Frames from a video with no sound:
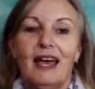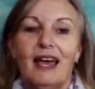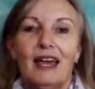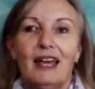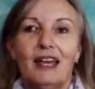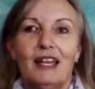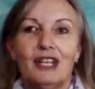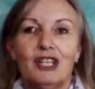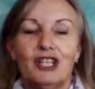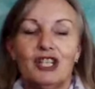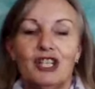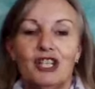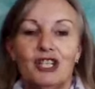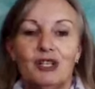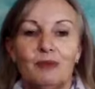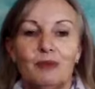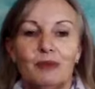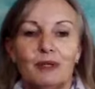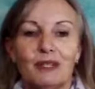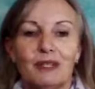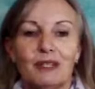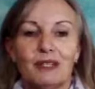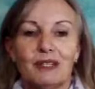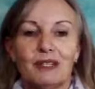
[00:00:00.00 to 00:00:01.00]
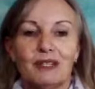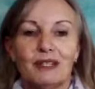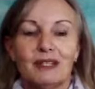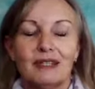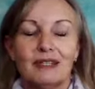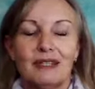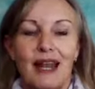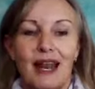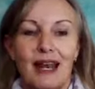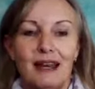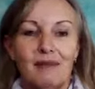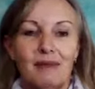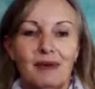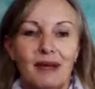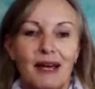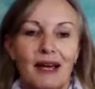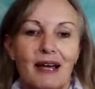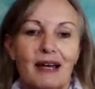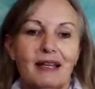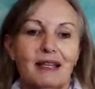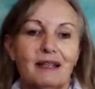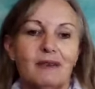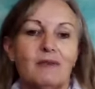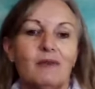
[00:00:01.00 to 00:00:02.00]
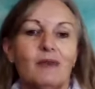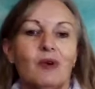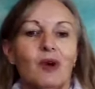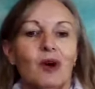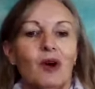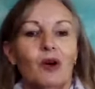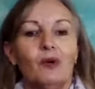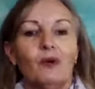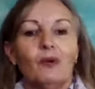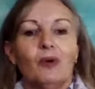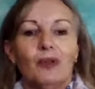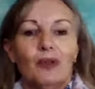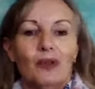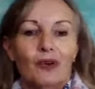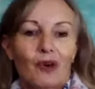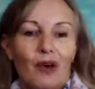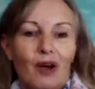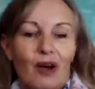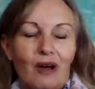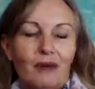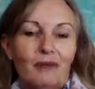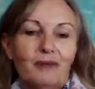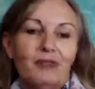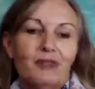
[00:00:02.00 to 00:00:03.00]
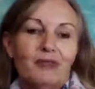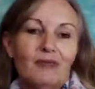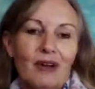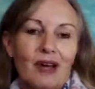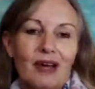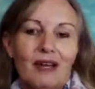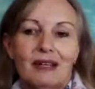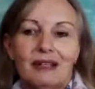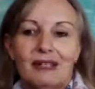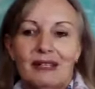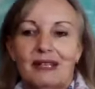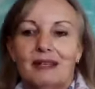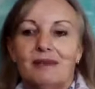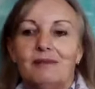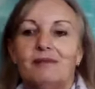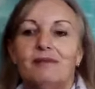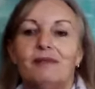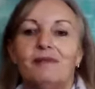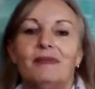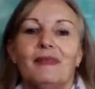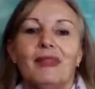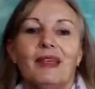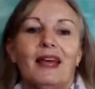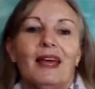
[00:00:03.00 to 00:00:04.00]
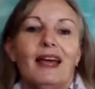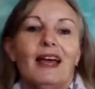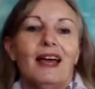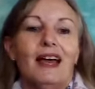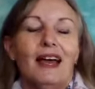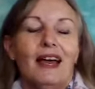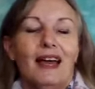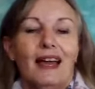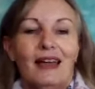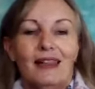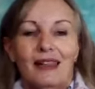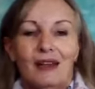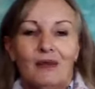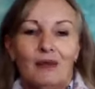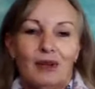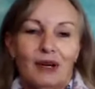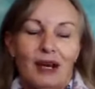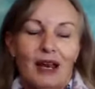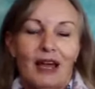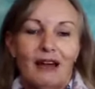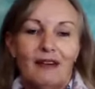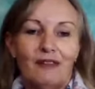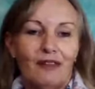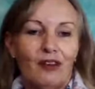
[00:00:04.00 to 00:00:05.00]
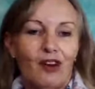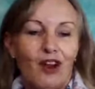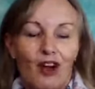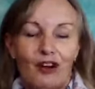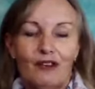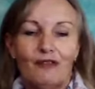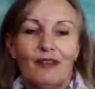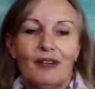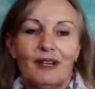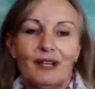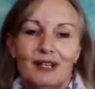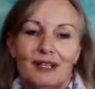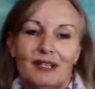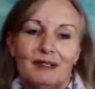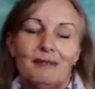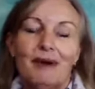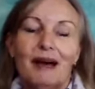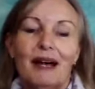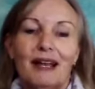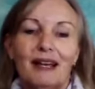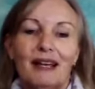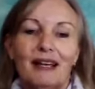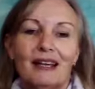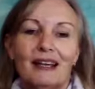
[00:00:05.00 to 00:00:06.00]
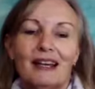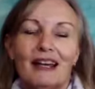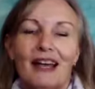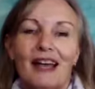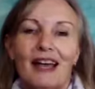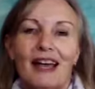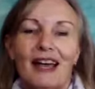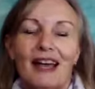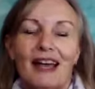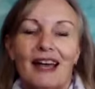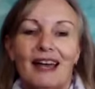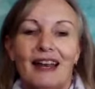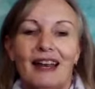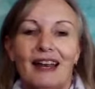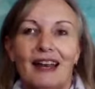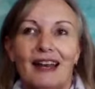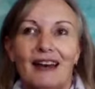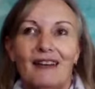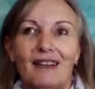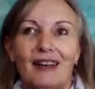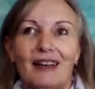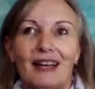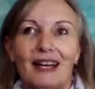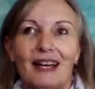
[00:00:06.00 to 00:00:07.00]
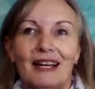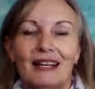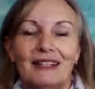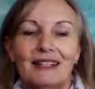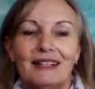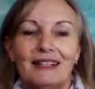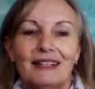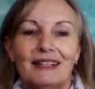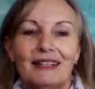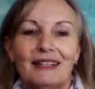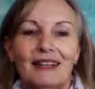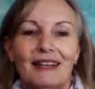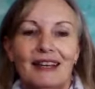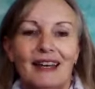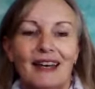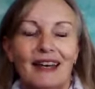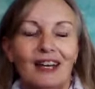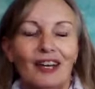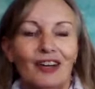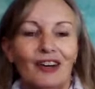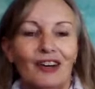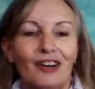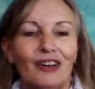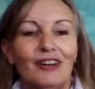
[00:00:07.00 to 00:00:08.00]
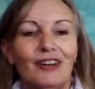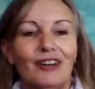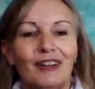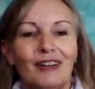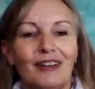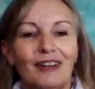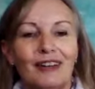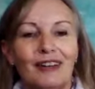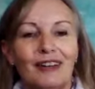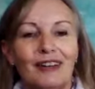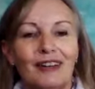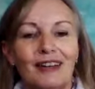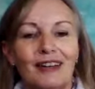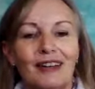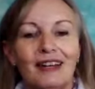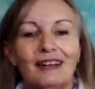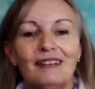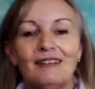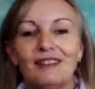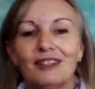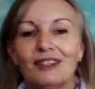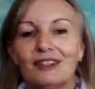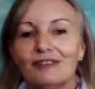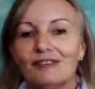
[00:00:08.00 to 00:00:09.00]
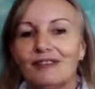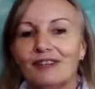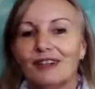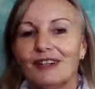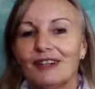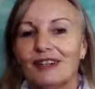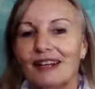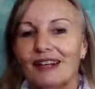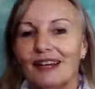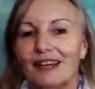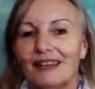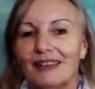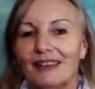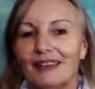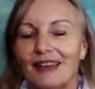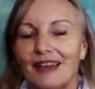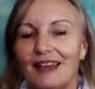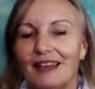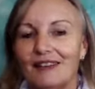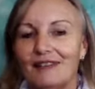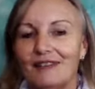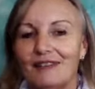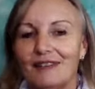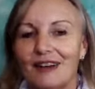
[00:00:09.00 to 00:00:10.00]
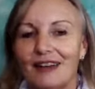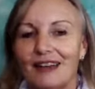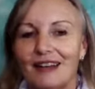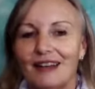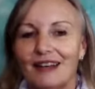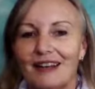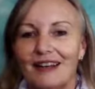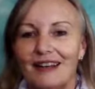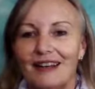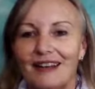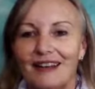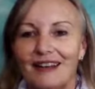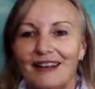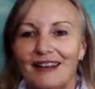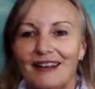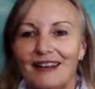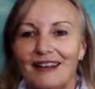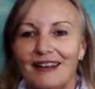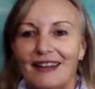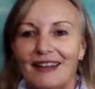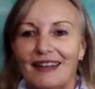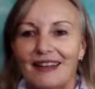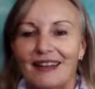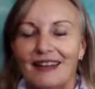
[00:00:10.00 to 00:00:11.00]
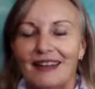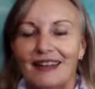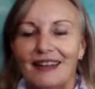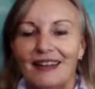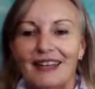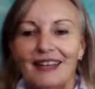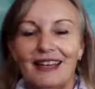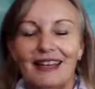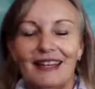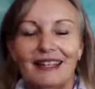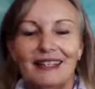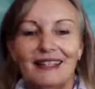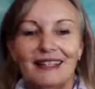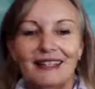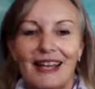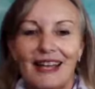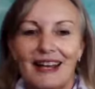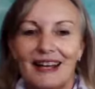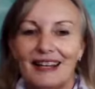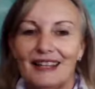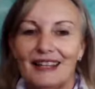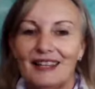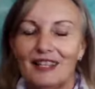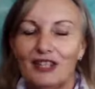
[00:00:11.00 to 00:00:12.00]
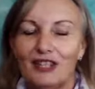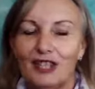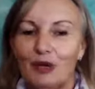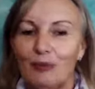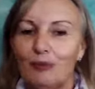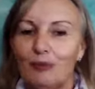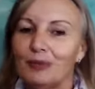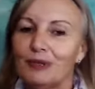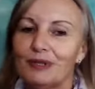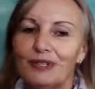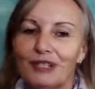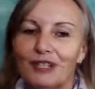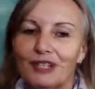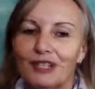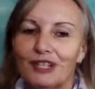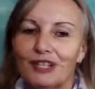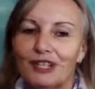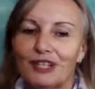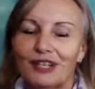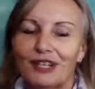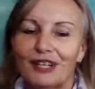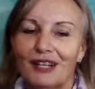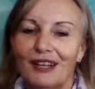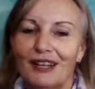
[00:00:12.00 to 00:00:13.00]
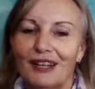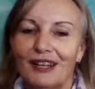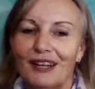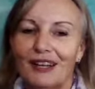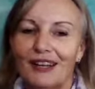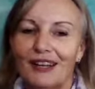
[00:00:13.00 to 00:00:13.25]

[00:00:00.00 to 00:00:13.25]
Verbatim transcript: And she was standing behind him with her arms around him, and they were laugh, laughing and smiling. And I realized, hang on, I've got a photo like that of Greg and I, exactly the same position,